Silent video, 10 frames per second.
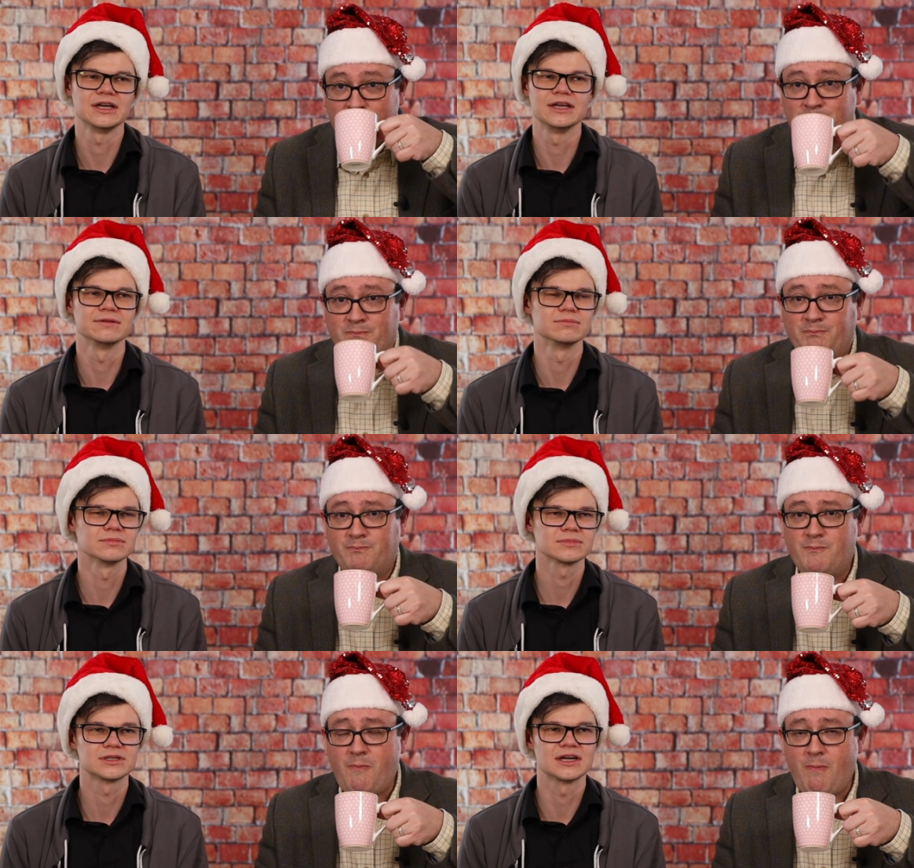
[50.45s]
Speaker 1: in
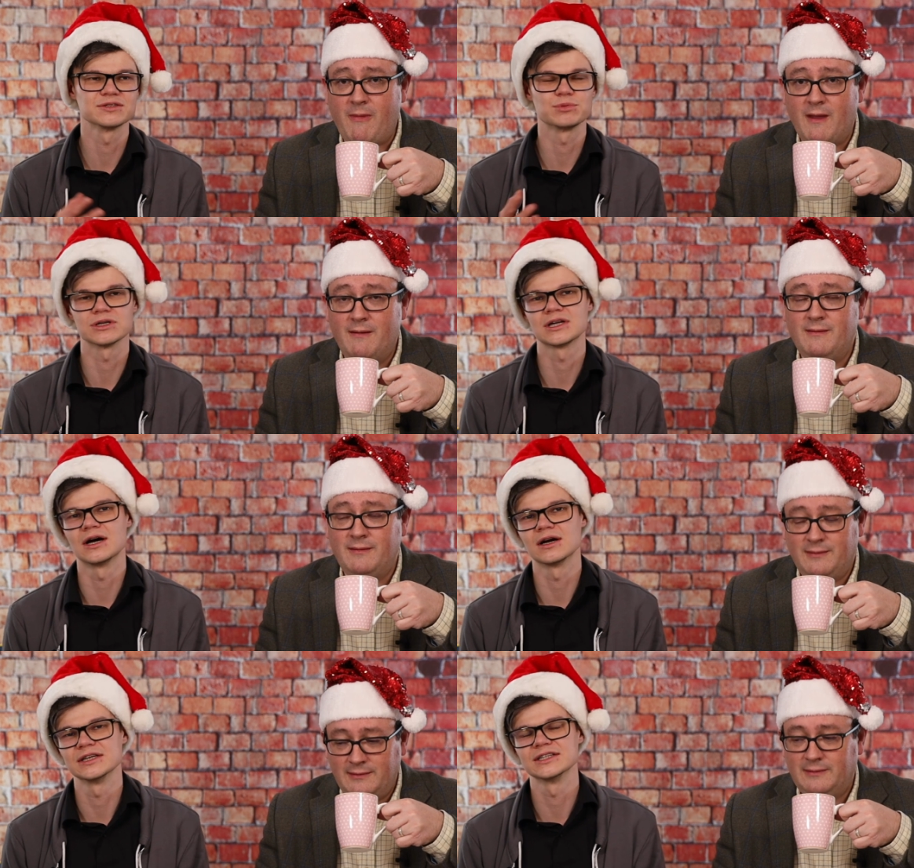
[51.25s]
transport
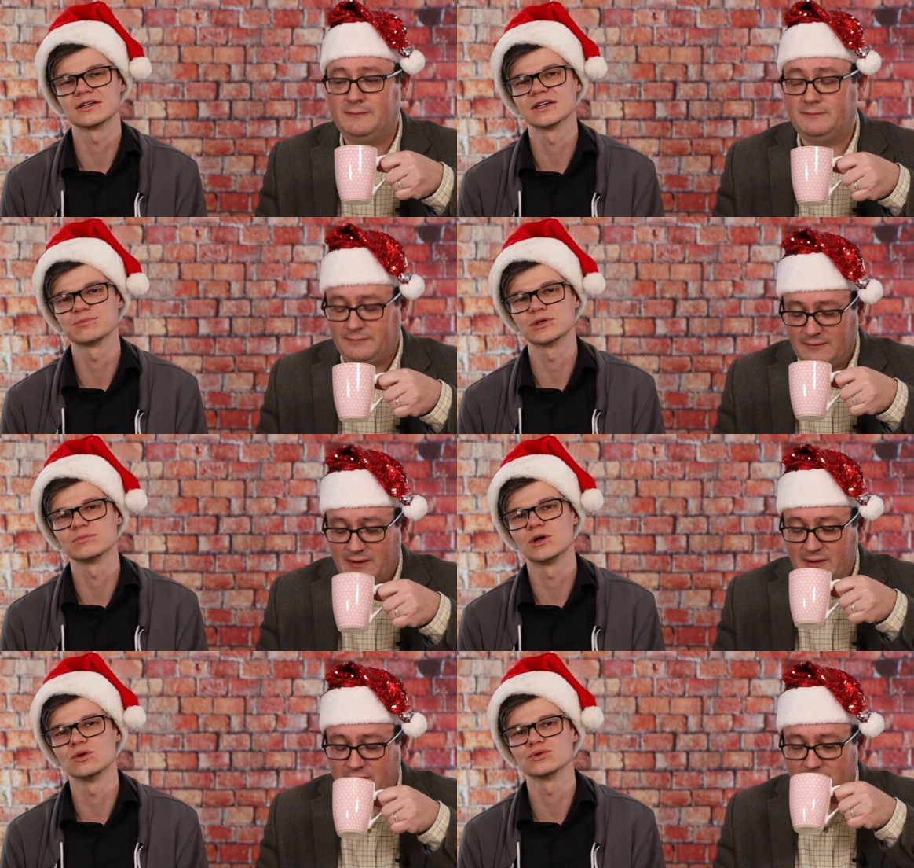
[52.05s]
car, in
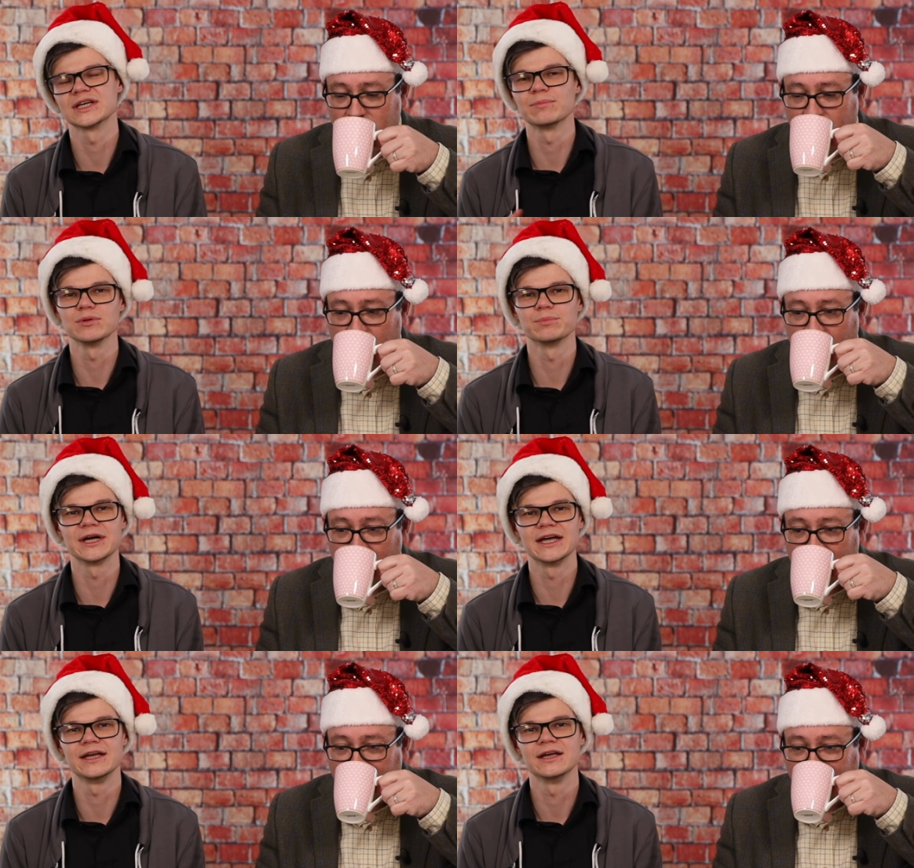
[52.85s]
transport modes, Apple
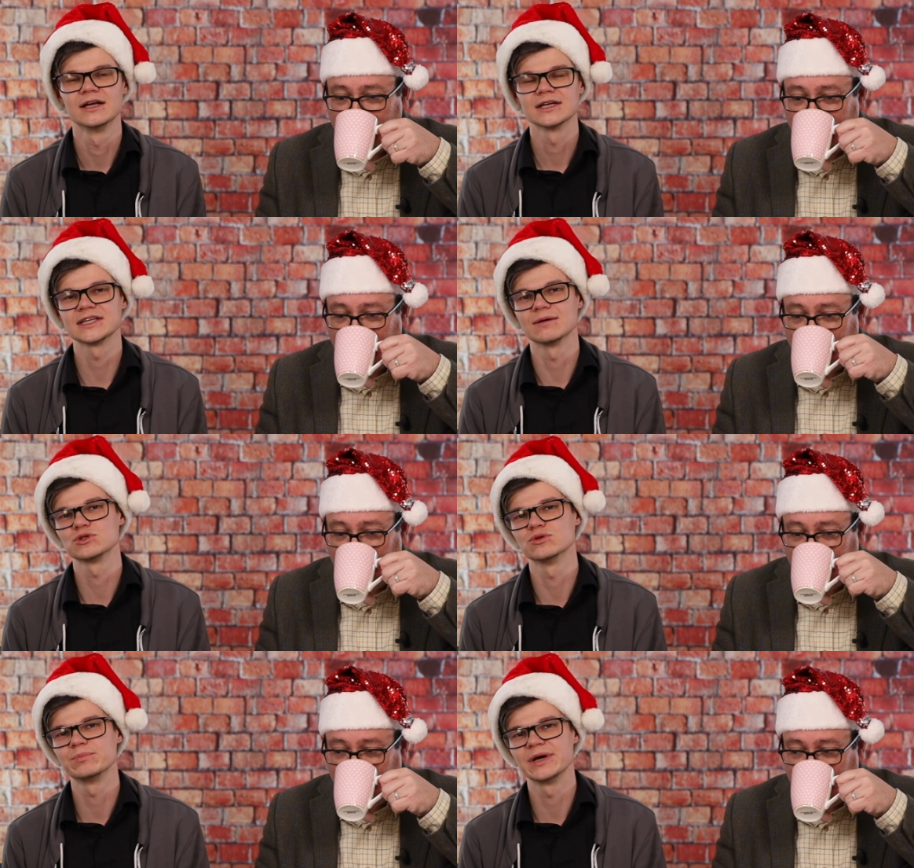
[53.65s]
Pay,
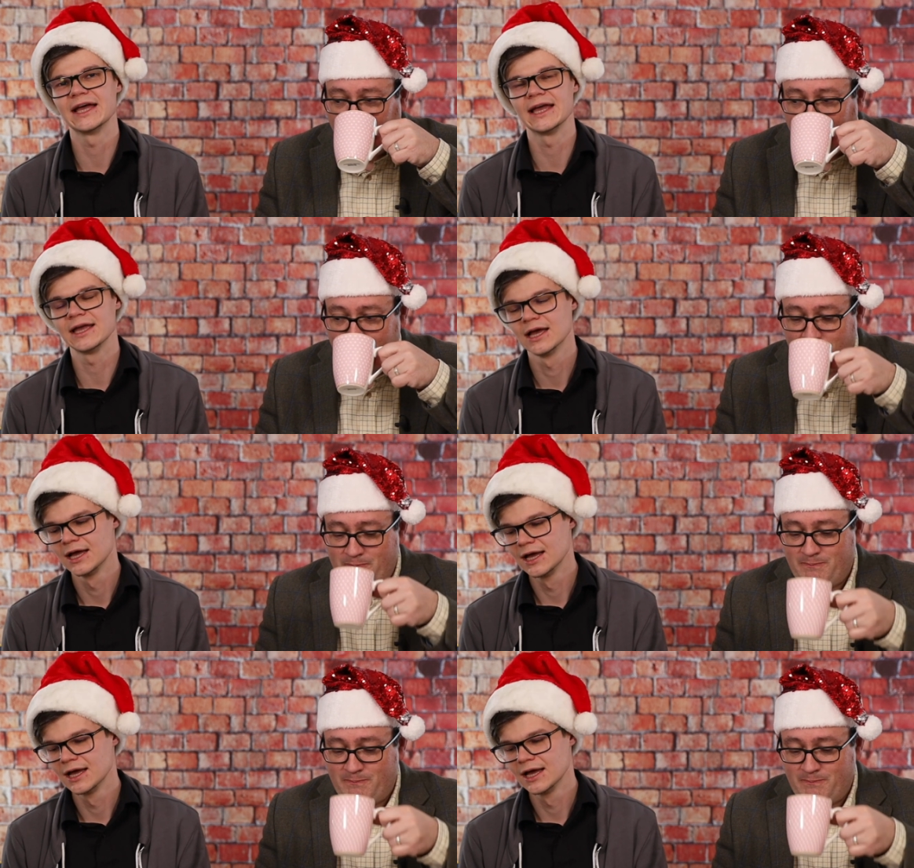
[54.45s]
Samsung Pay.